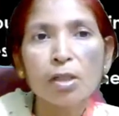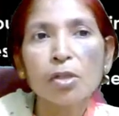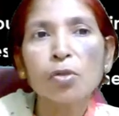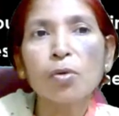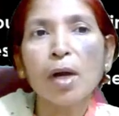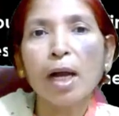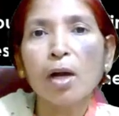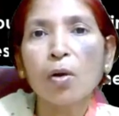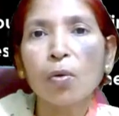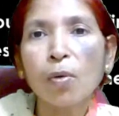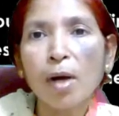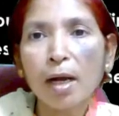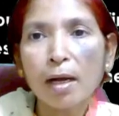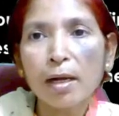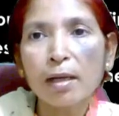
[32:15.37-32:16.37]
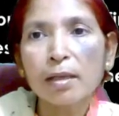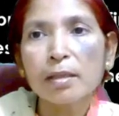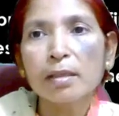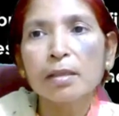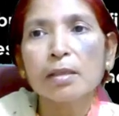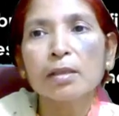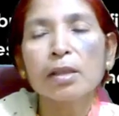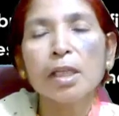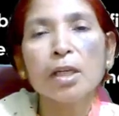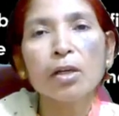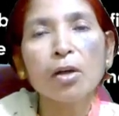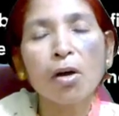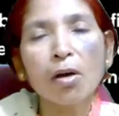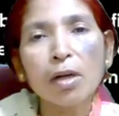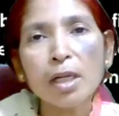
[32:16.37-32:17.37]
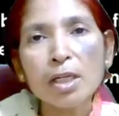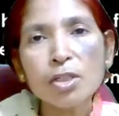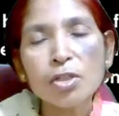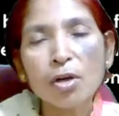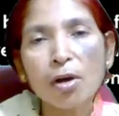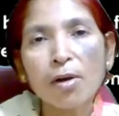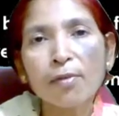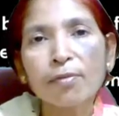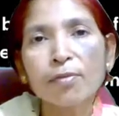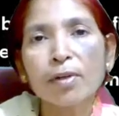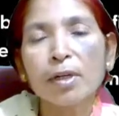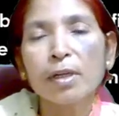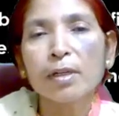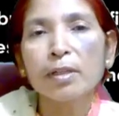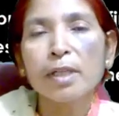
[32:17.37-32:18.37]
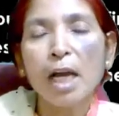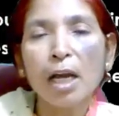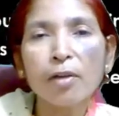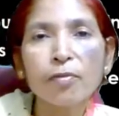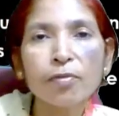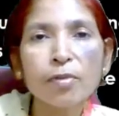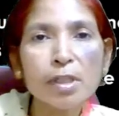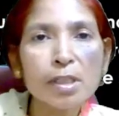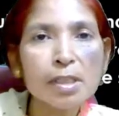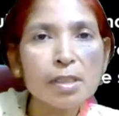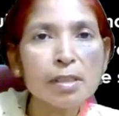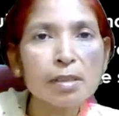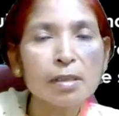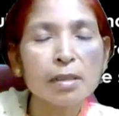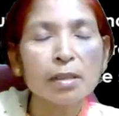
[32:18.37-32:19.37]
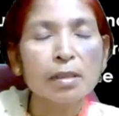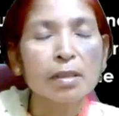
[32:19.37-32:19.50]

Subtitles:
to acquire the knowledge of diverse